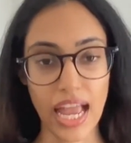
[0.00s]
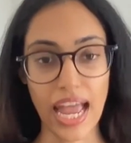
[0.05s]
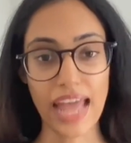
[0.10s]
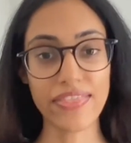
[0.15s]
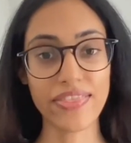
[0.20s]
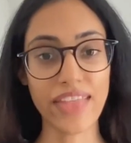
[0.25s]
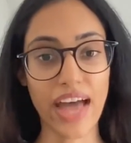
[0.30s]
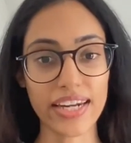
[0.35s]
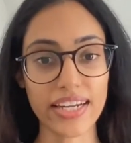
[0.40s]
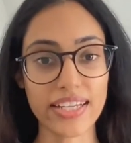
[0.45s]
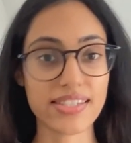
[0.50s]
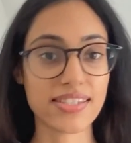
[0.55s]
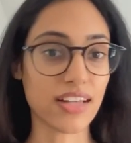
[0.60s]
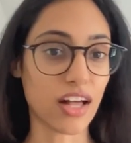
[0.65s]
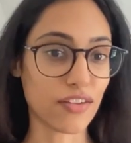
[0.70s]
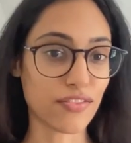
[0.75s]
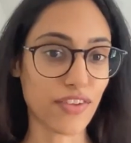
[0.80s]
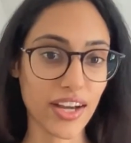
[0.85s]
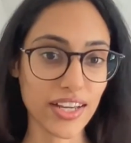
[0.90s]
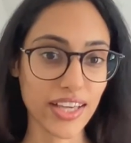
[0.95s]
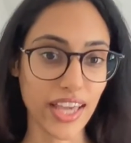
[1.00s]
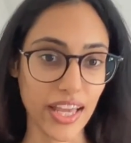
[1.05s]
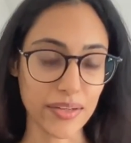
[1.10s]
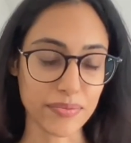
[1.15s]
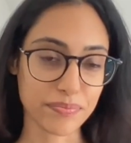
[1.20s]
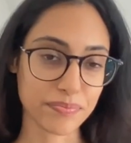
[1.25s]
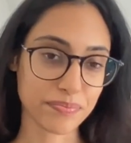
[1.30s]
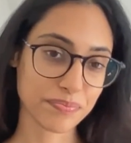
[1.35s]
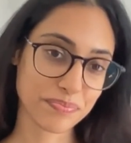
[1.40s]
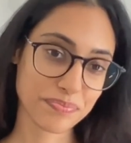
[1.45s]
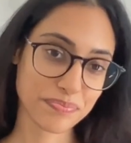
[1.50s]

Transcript: And that is self-hugging,